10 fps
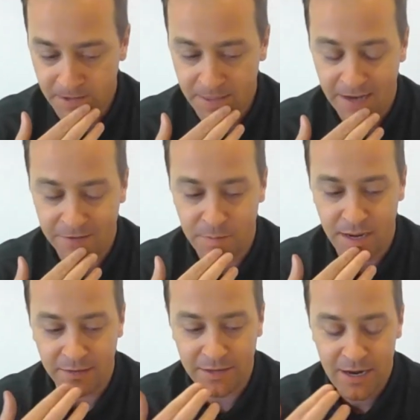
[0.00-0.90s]
in that
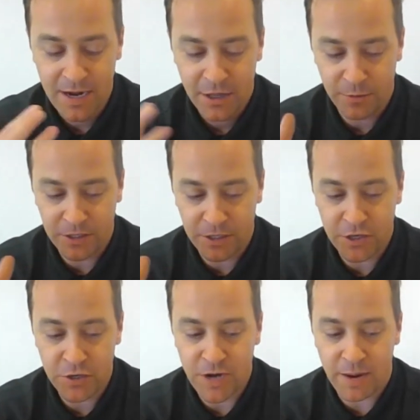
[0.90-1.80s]
space. The
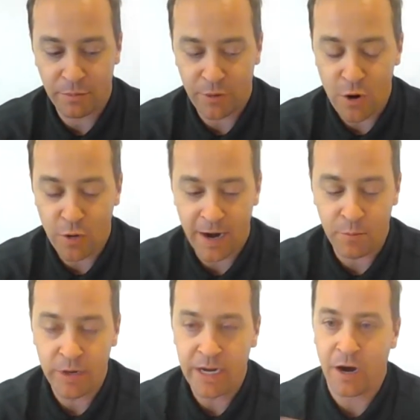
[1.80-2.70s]
Return Utah
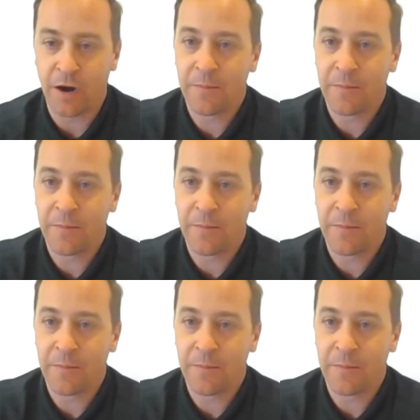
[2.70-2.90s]
program, we